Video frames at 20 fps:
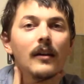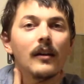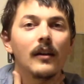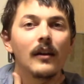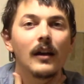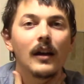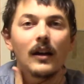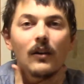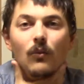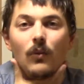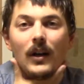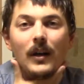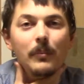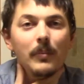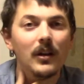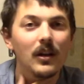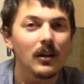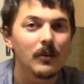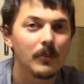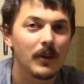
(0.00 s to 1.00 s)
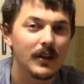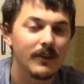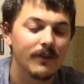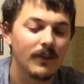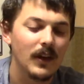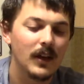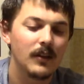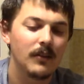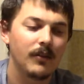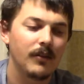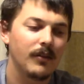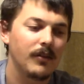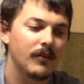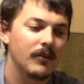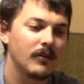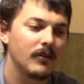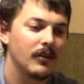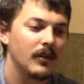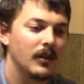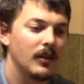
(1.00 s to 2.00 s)
and wipe it on my face.
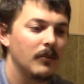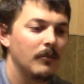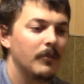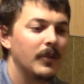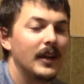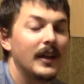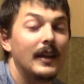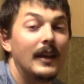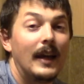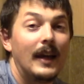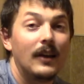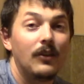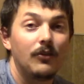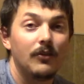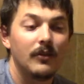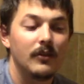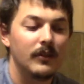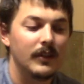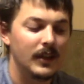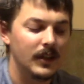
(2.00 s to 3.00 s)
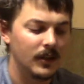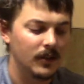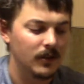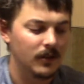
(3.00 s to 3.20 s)
But naturally,